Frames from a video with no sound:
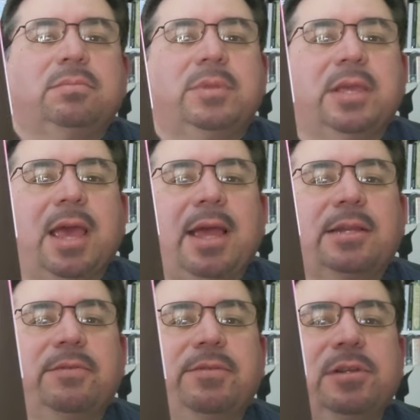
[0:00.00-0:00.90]
the
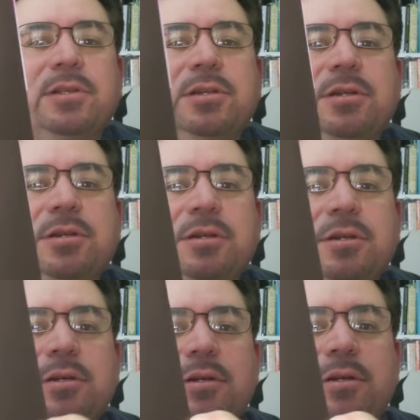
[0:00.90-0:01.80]
activist,
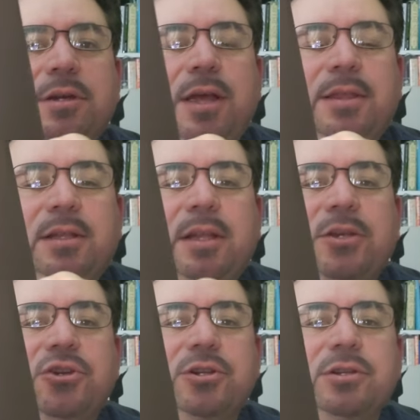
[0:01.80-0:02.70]
and the
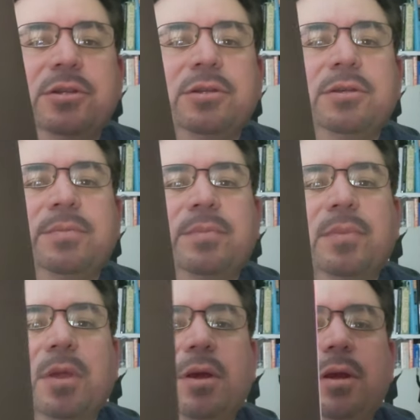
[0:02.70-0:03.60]
legend
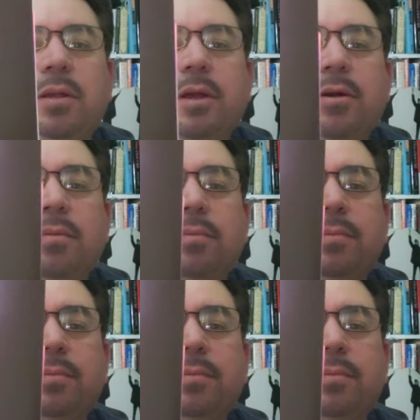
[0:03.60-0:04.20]
on there.